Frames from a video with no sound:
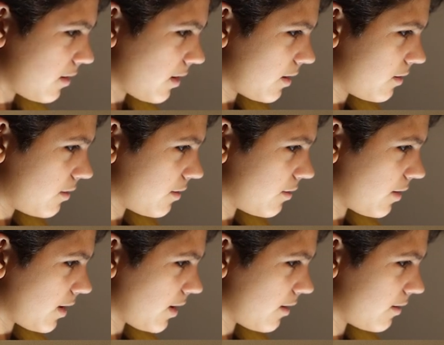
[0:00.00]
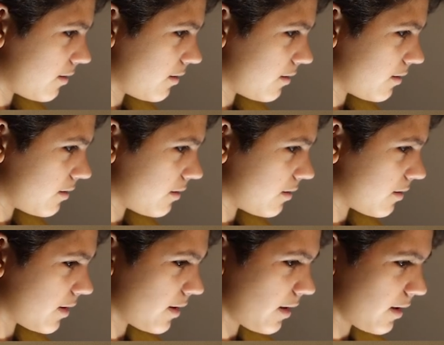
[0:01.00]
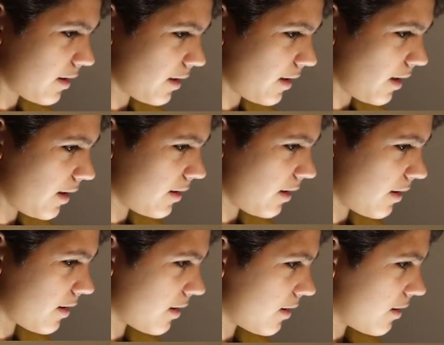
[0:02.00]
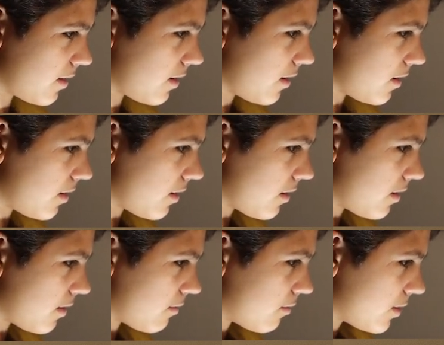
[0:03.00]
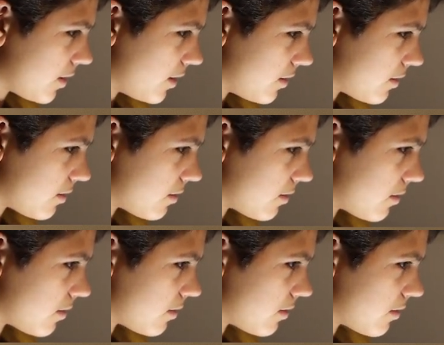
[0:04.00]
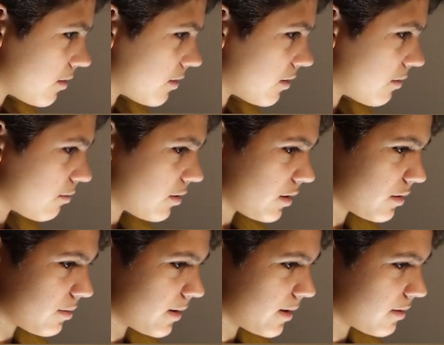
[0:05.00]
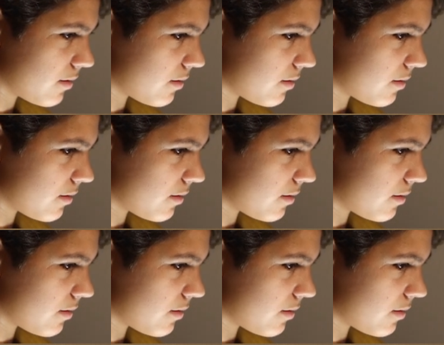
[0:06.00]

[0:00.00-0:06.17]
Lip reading: don't know how to. Okay, I please, please.